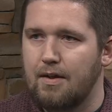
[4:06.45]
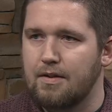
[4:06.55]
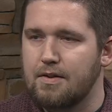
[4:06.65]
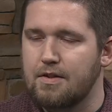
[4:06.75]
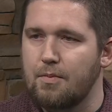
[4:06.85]

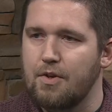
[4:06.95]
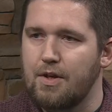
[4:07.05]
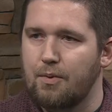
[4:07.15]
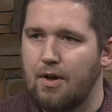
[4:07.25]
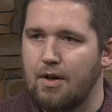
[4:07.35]
summer
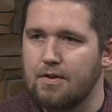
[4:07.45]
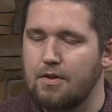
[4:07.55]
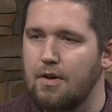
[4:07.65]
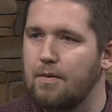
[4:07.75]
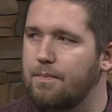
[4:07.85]
equinox,
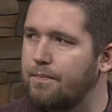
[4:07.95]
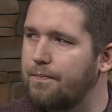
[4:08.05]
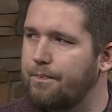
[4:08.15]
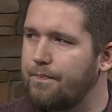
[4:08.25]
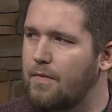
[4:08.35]
or
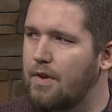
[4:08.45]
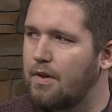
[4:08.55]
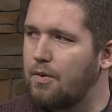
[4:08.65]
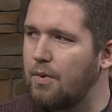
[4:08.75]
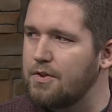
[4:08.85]

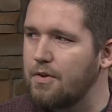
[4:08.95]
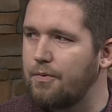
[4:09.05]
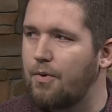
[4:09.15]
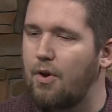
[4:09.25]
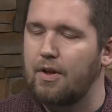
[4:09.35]
winter and fall